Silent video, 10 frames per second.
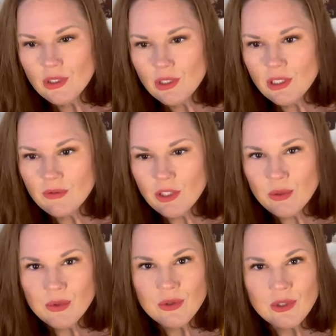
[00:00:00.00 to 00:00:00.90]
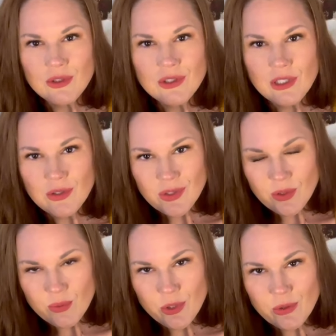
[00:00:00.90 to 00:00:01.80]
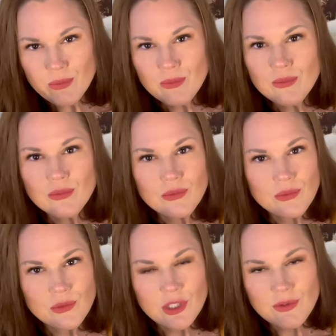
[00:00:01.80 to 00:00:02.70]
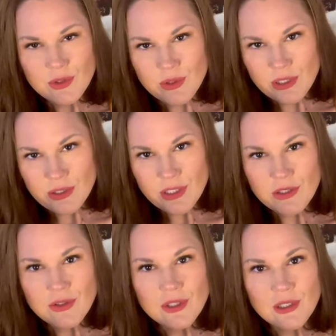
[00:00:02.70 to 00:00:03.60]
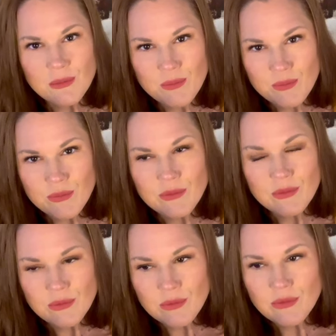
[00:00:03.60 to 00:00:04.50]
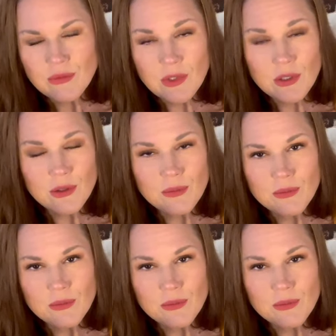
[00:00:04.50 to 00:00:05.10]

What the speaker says: If it helps you understand yourself better, gives you the insights you need, then good.